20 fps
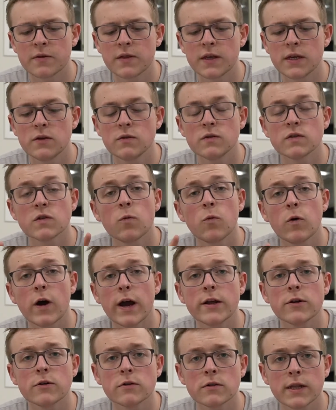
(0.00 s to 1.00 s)
They use a
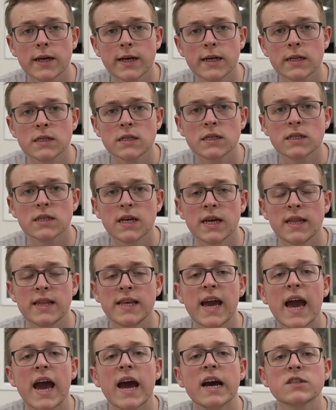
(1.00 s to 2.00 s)
wider lens and
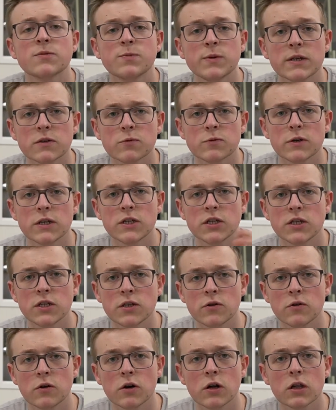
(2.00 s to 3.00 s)
the aspect
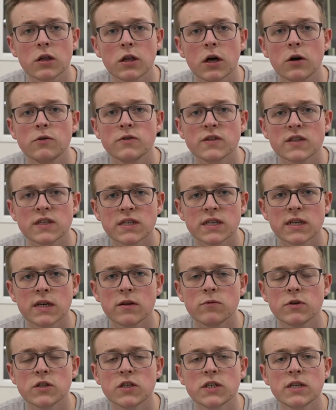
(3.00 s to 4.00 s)
ratio closes
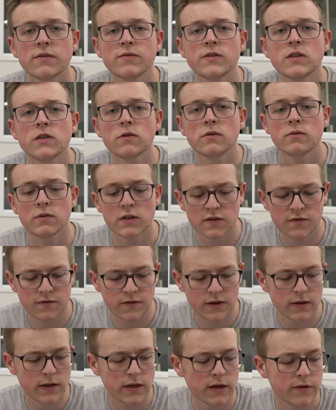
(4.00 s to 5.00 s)
in, which gives you this
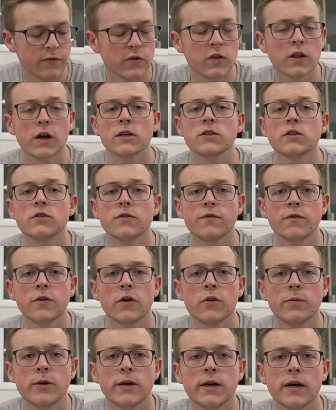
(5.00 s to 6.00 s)
feeling of
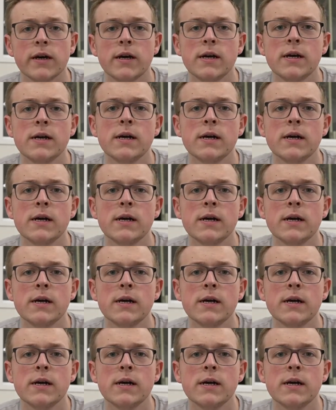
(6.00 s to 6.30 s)
claustrophobia.